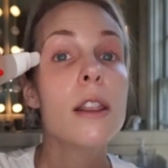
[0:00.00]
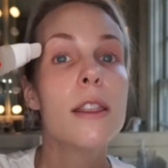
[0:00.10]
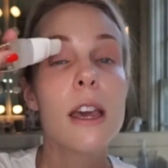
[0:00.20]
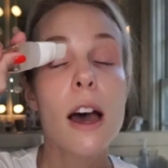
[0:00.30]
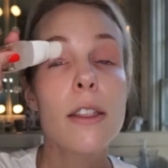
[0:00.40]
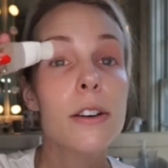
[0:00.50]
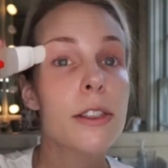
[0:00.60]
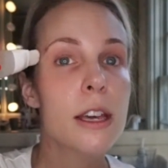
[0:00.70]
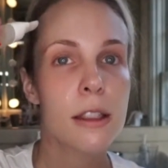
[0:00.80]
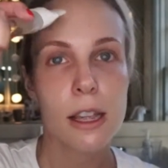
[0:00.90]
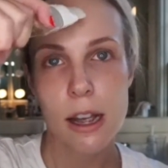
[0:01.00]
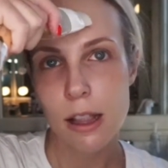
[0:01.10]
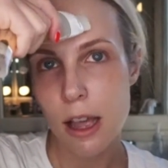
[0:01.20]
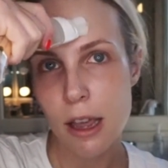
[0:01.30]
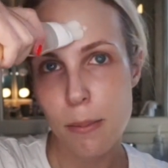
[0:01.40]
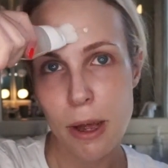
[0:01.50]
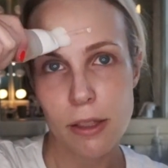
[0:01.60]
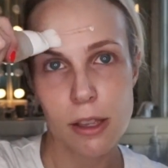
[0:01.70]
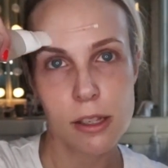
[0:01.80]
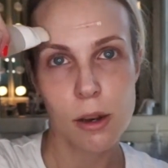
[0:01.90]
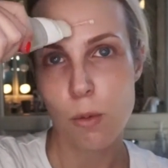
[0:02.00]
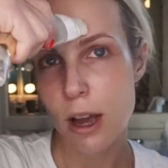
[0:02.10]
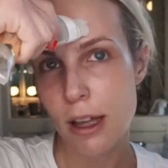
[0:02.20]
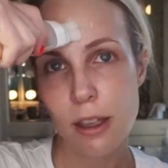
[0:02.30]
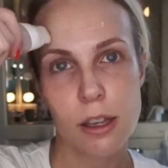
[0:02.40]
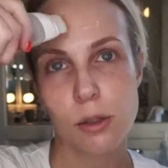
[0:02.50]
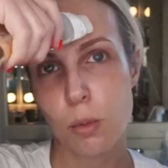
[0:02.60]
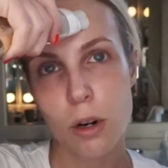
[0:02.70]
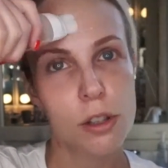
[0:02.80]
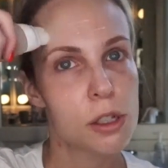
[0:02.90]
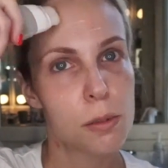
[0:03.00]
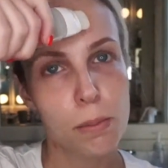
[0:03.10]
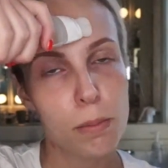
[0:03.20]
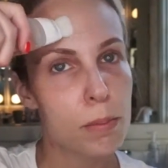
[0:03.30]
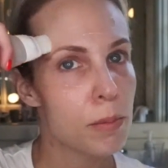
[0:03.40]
The other thing that I like about this, and why I think it's worth